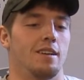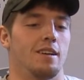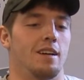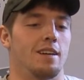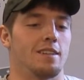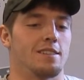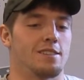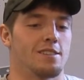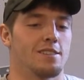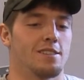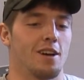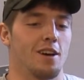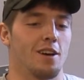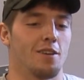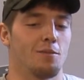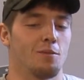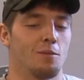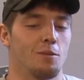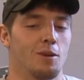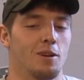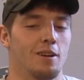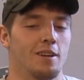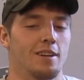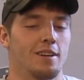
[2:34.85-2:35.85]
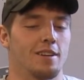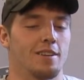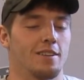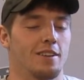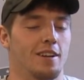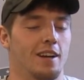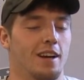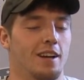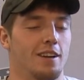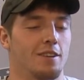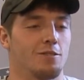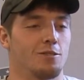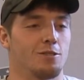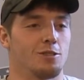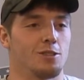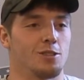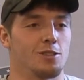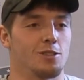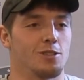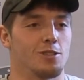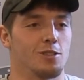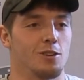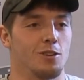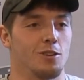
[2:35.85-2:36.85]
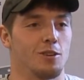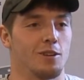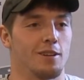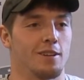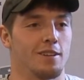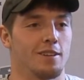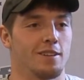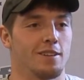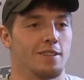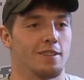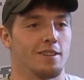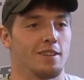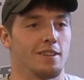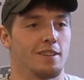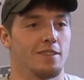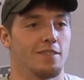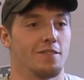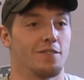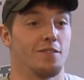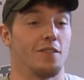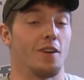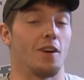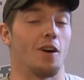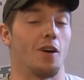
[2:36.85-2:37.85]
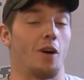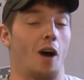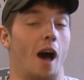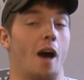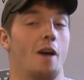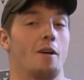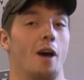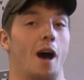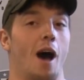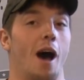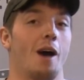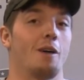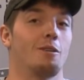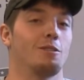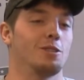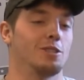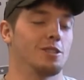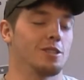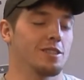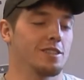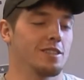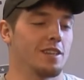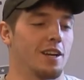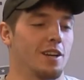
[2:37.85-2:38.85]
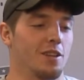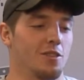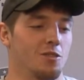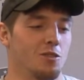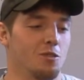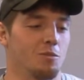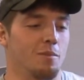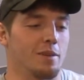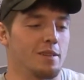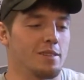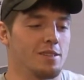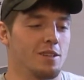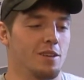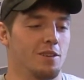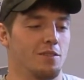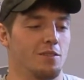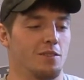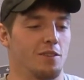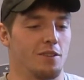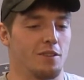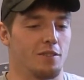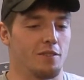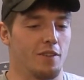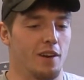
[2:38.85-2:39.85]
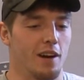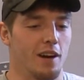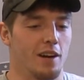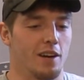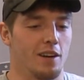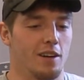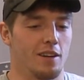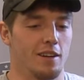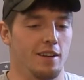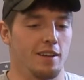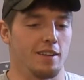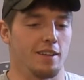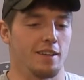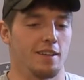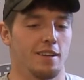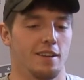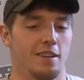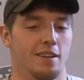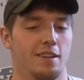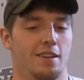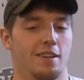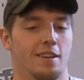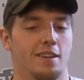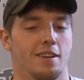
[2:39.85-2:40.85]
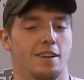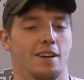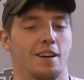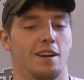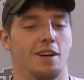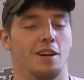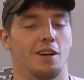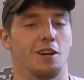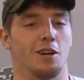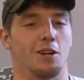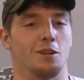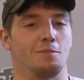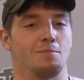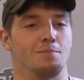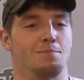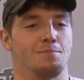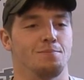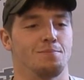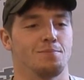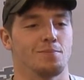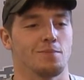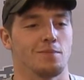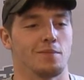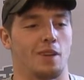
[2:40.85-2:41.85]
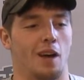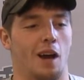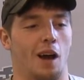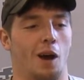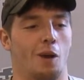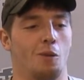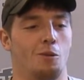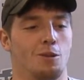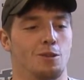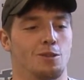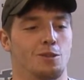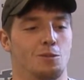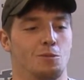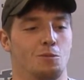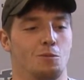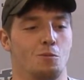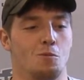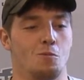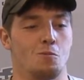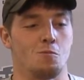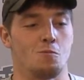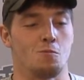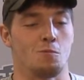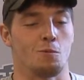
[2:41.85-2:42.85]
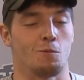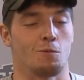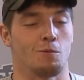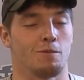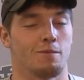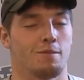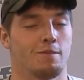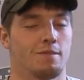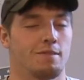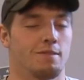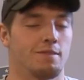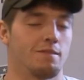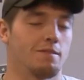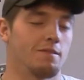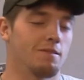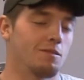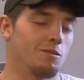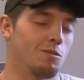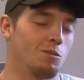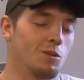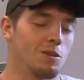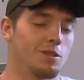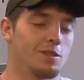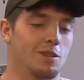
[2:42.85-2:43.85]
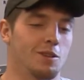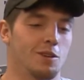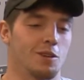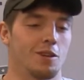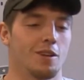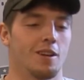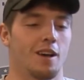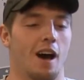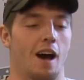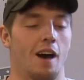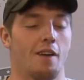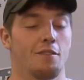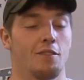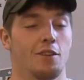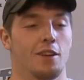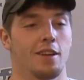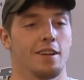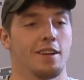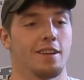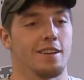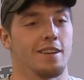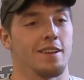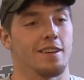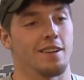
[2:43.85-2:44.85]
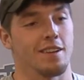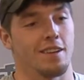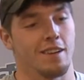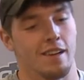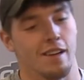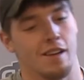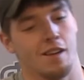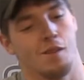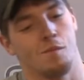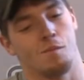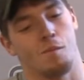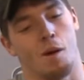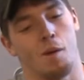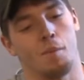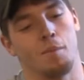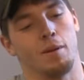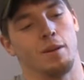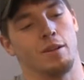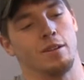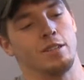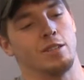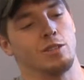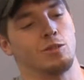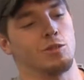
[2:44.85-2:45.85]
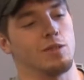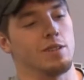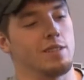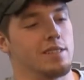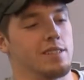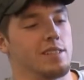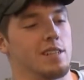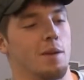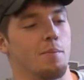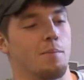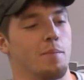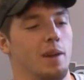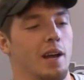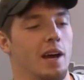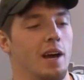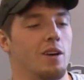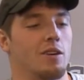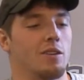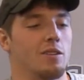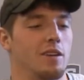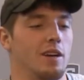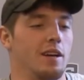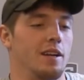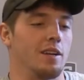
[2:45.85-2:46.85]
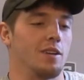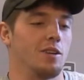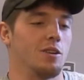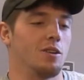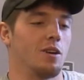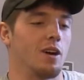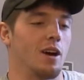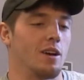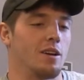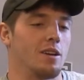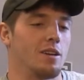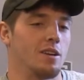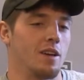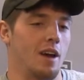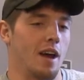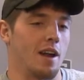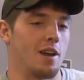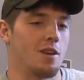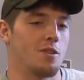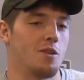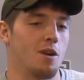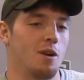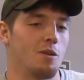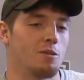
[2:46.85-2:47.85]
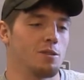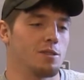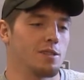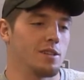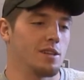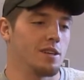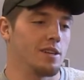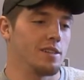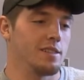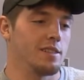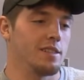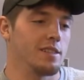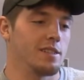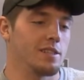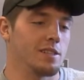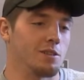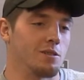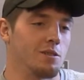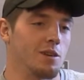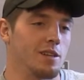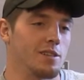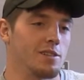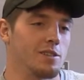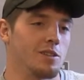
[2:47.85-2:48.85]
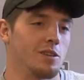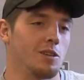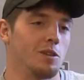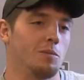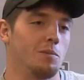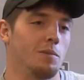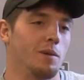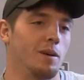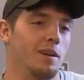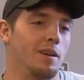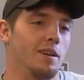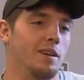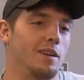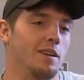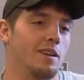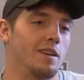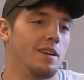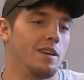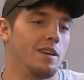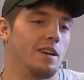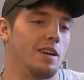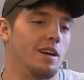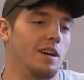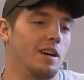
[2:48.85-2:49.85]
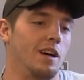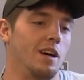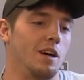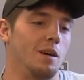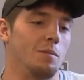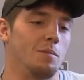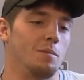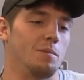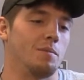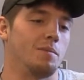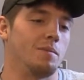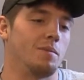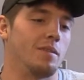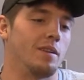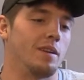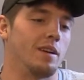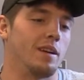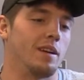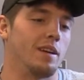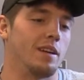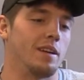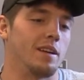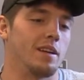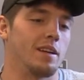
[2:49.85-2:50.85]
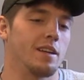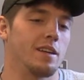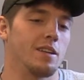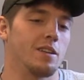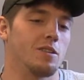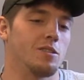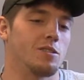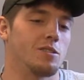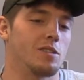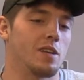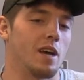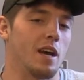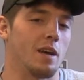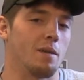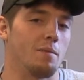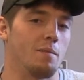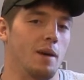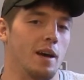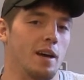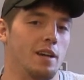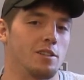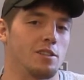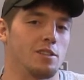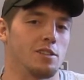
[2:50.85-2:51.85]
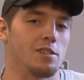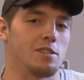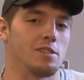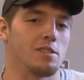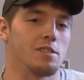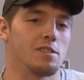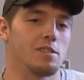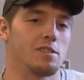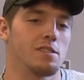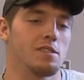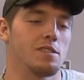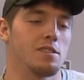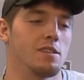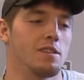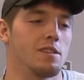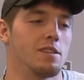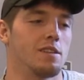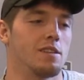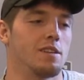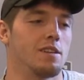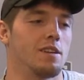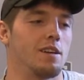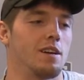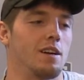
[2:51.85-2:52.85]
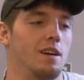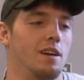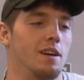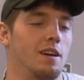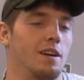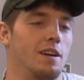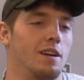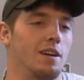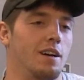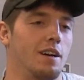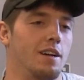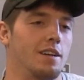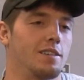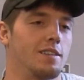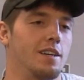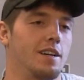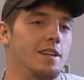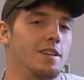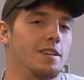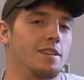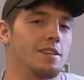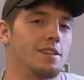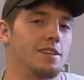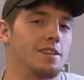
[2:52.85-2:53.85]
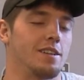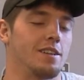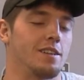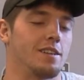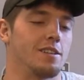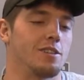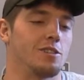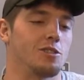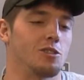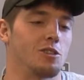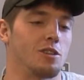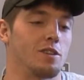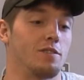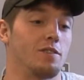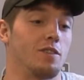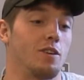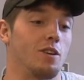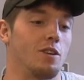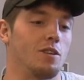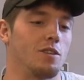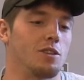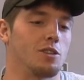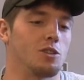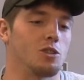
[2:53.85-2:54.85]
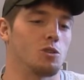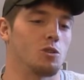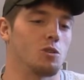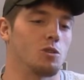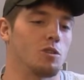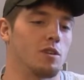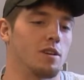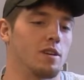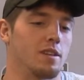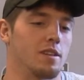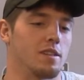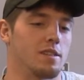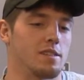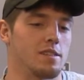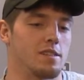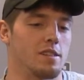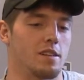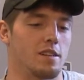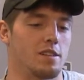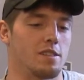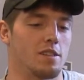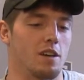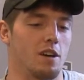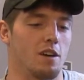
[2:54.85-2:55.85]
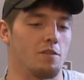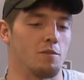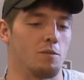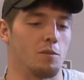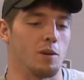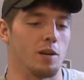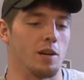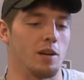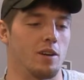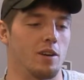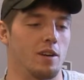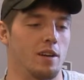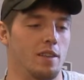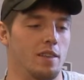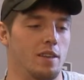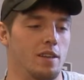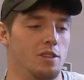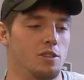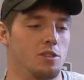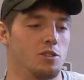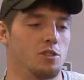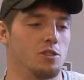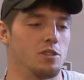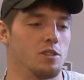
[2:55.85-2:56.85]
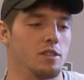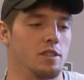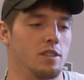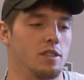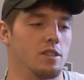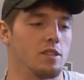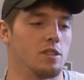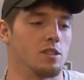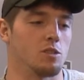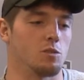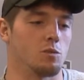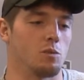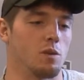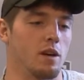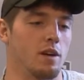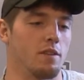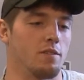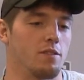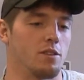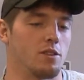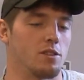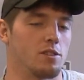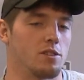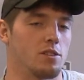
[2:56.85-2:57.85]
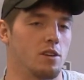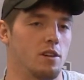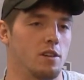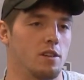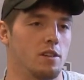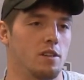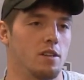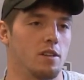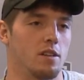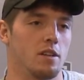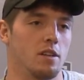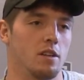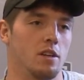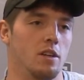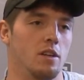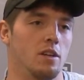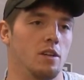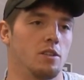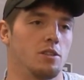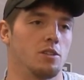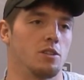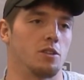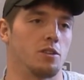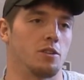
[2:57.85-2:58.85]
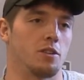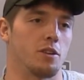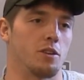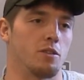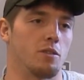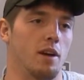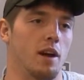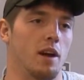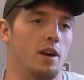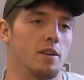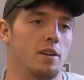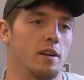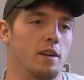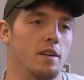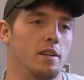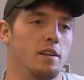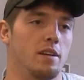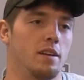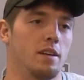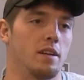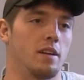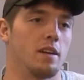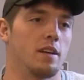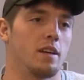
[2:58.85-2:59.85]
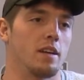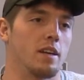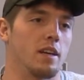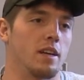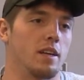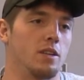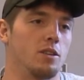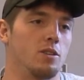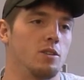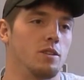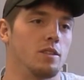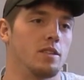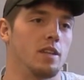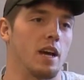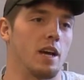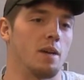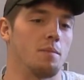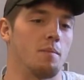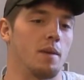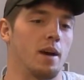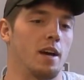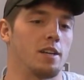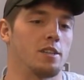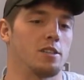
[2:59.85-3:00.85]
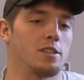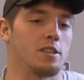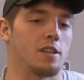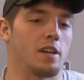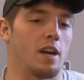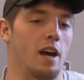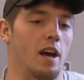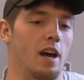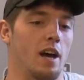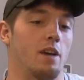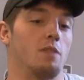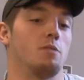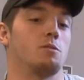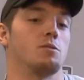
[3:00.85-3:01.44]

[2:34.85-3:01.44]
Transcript: as a sophomore, I kind of was just thrown in. Felt, I, I just kind of threw myself into the fire, and um, I wasn't wasn't confident in my abilities really stepping out. I knew I I knew I was a decent wrestler, but um, in any of those tight matches, uh, I tend to usually fall on the shorter end of the stick sophomore year, and I think junior year is where I first started to turn that around. I'd get into a tight match, and I